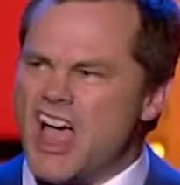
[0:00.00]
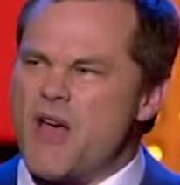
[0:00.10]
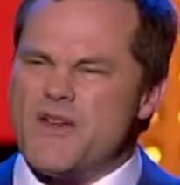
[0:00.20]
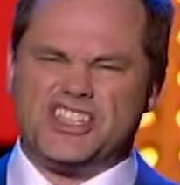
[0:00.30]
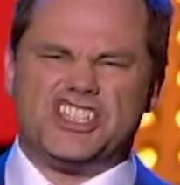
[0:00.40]

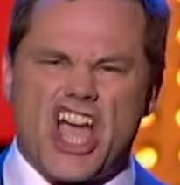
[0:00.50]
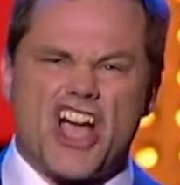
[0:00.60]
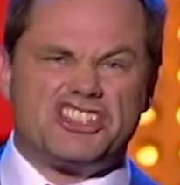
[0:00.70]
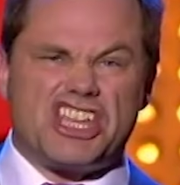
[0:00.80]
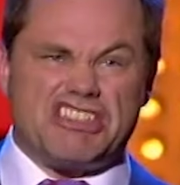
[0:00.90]
oh, it's
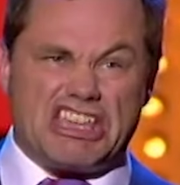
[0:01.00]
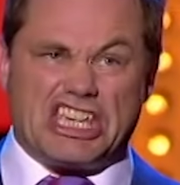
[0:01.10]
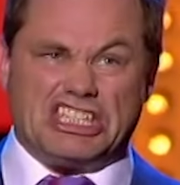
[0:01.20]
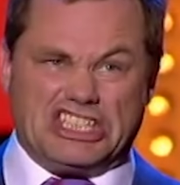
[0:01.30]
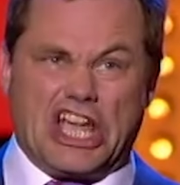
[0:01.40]
Yorkshire this
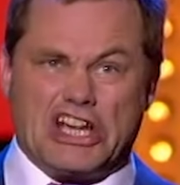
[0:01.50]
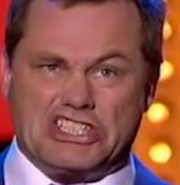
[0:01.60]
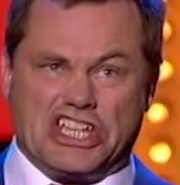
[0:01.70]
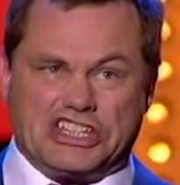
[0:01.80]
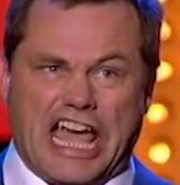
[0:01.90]
and
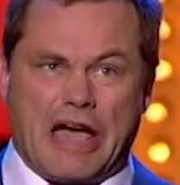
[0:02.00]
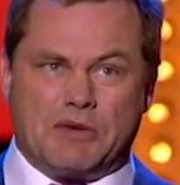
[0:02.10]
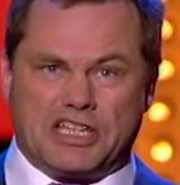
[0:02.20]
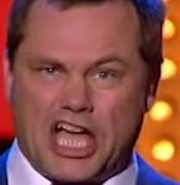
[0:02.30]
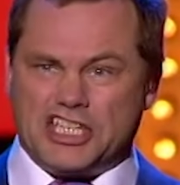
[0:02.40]
Yorkshire that,
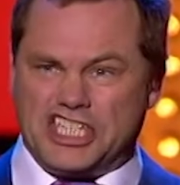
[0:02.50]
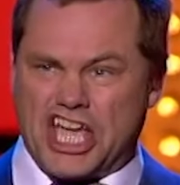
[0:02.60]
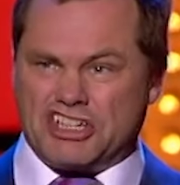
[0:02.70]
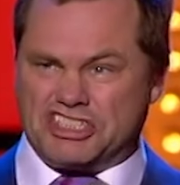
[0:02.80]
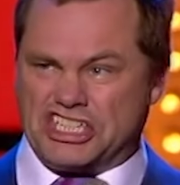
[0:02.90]
and we got
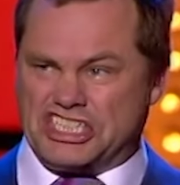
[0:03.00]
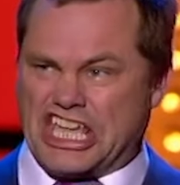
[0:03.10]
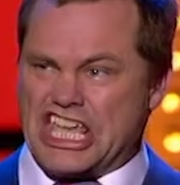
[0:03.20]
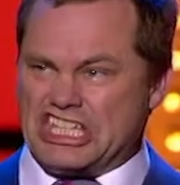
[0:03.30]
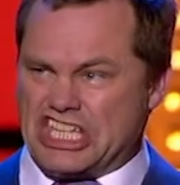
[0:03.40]
Yorkshire
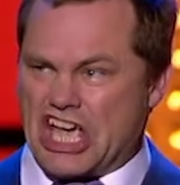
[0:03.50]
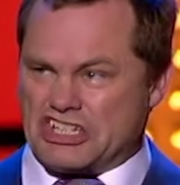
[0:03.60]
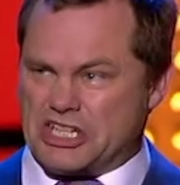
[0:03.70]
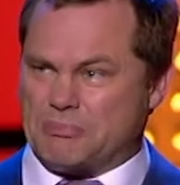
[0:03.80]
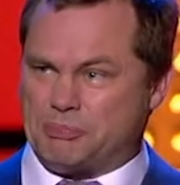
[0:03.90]
tea and
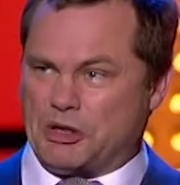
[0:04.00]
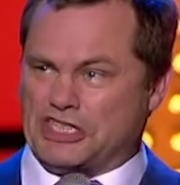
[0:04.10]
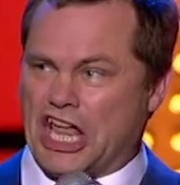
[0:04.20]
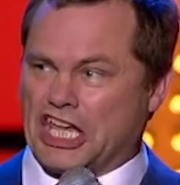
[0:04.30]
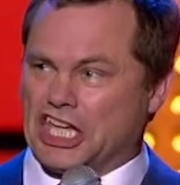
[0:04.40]
Yorkshire
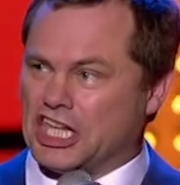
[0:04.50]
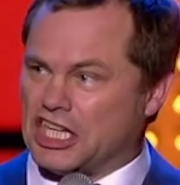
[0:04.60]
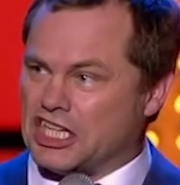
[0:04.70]
pudding. Can